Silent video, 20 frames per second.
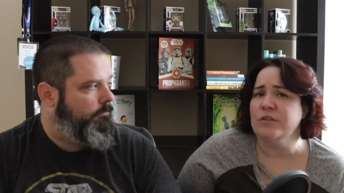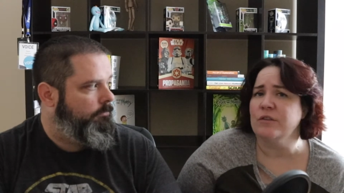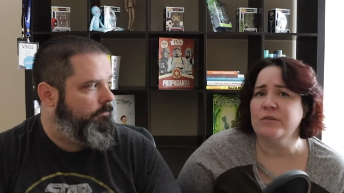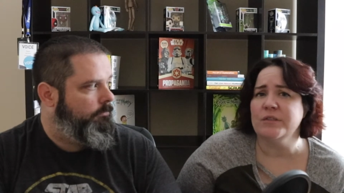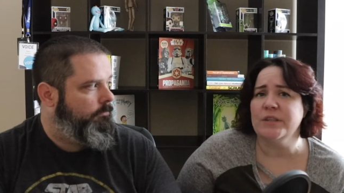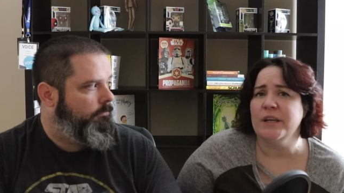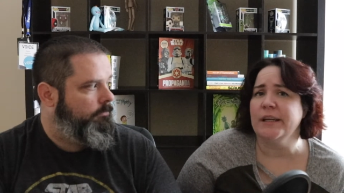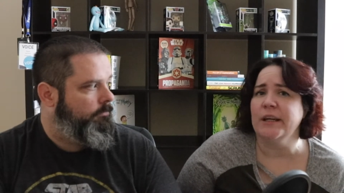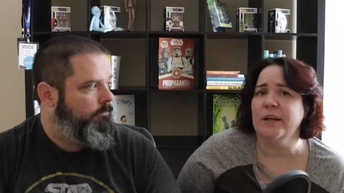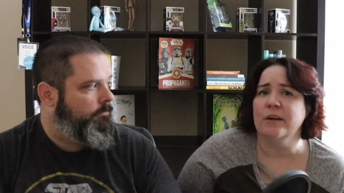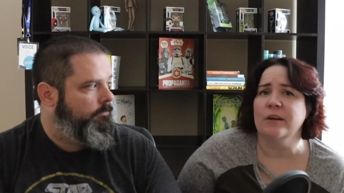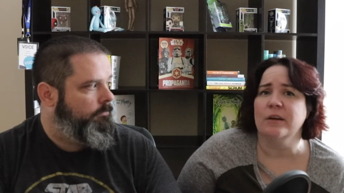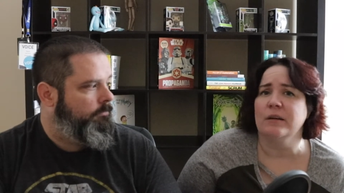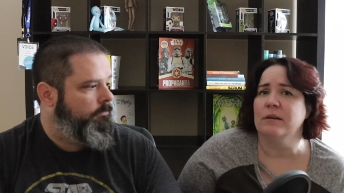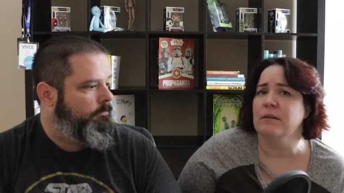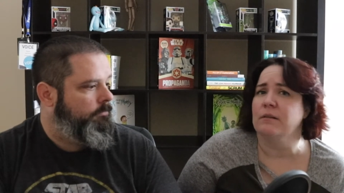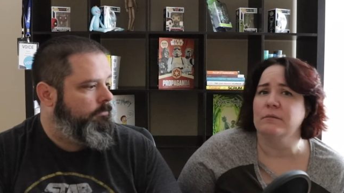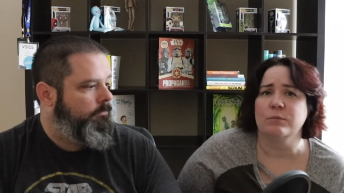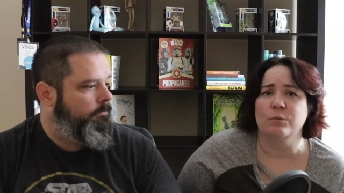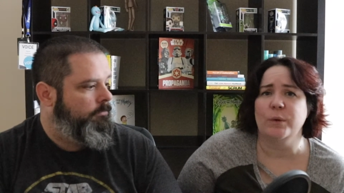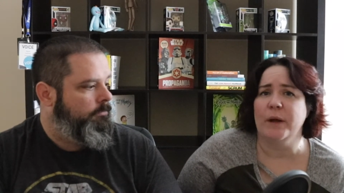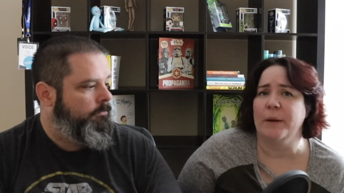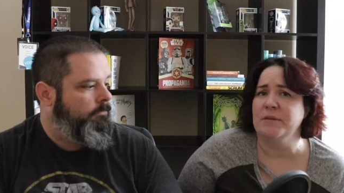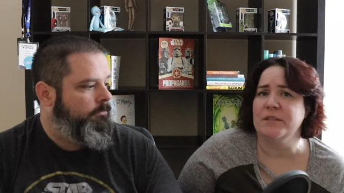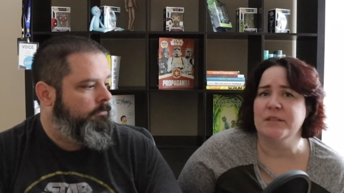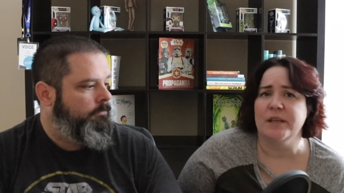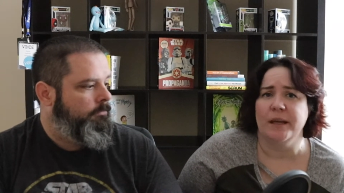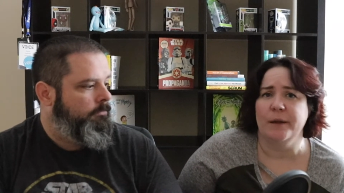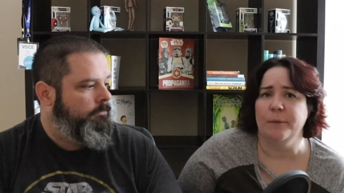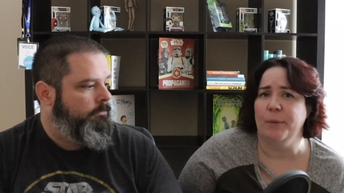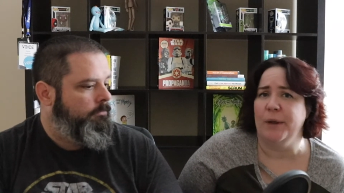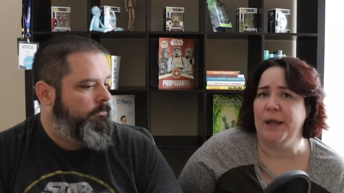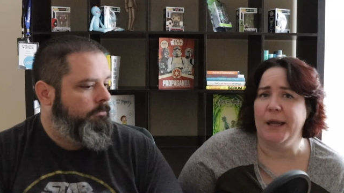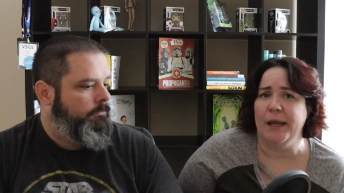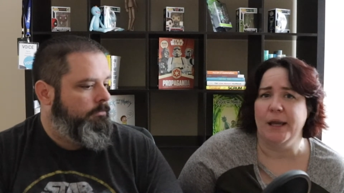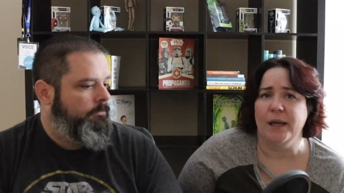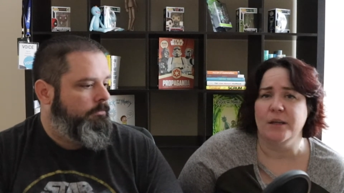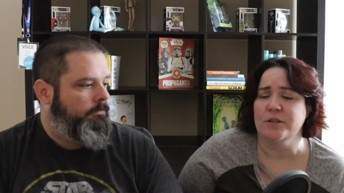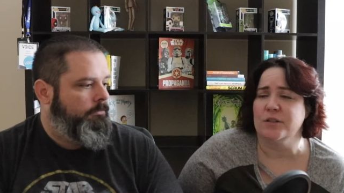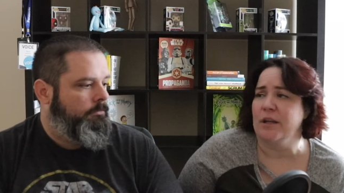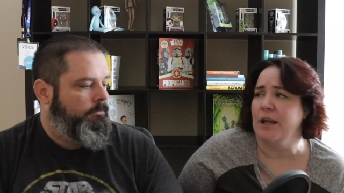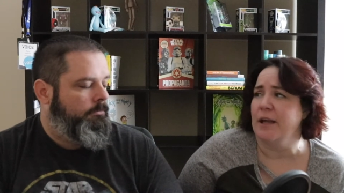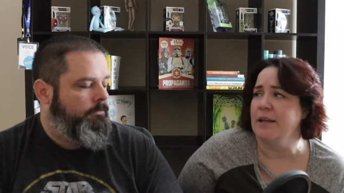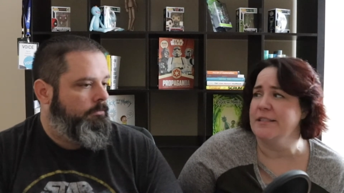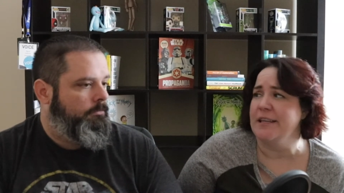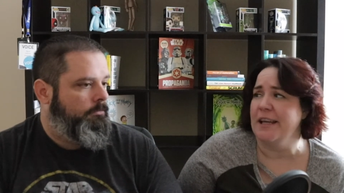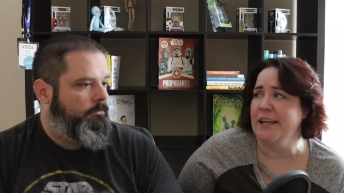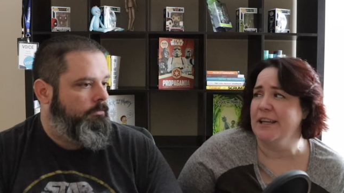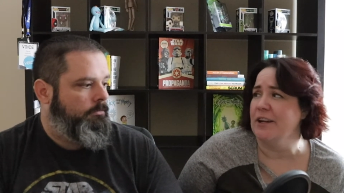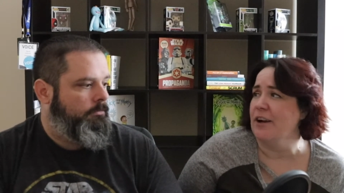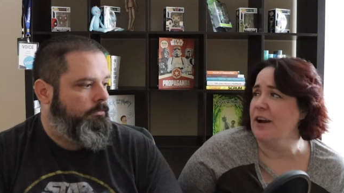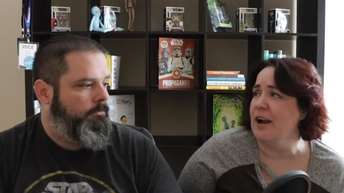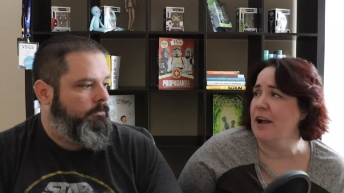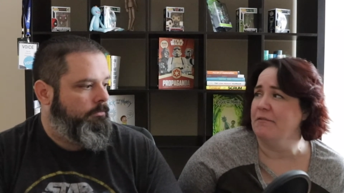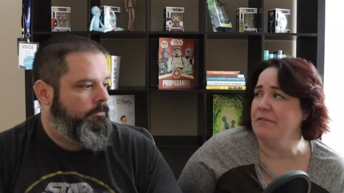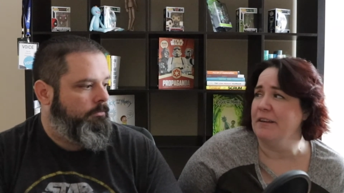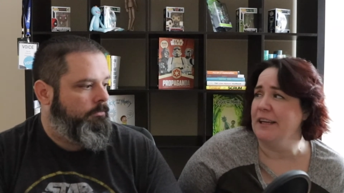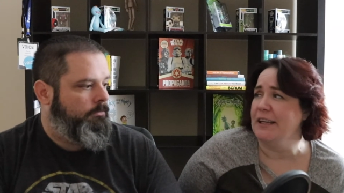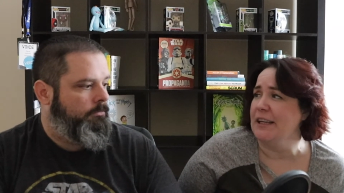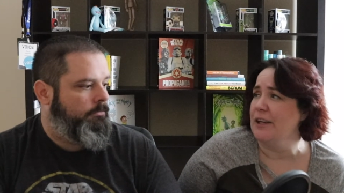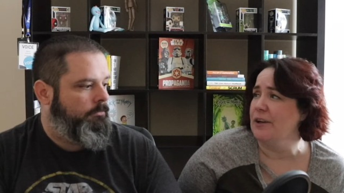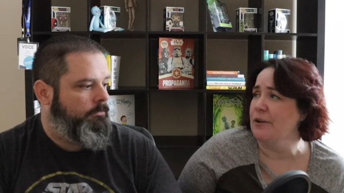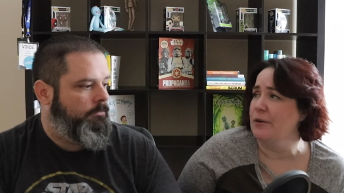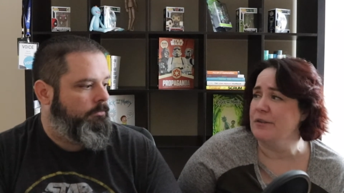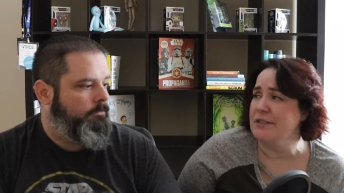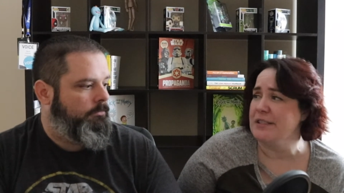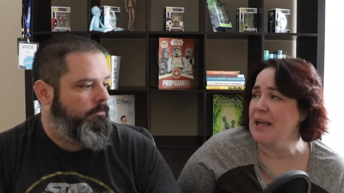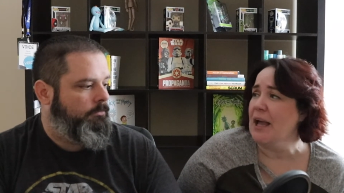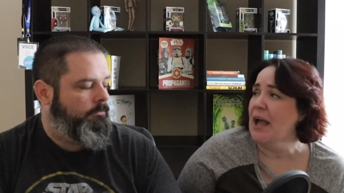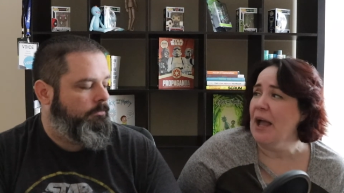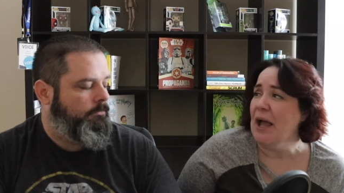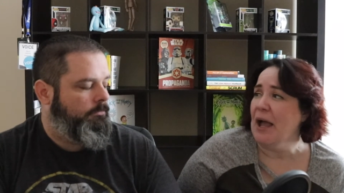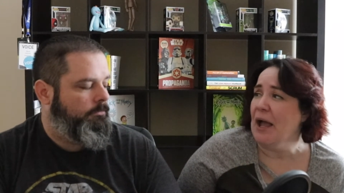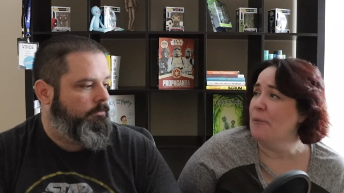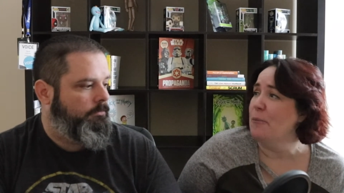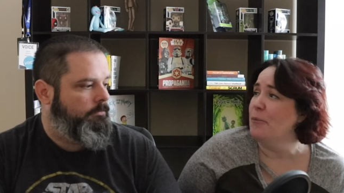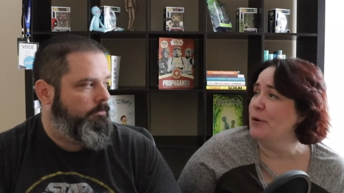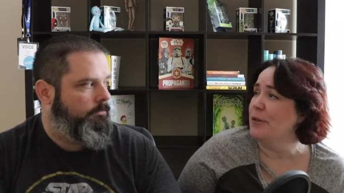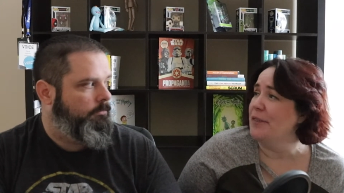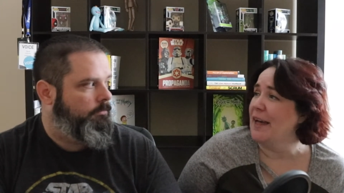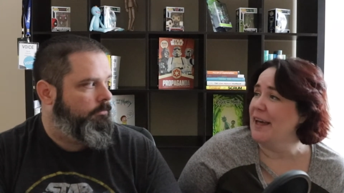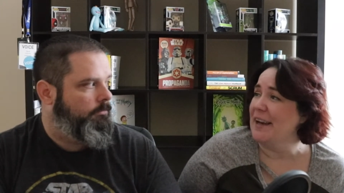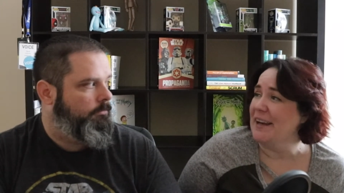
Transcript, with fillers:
Speaker 1: Don't take your website page and take your FAQs and put that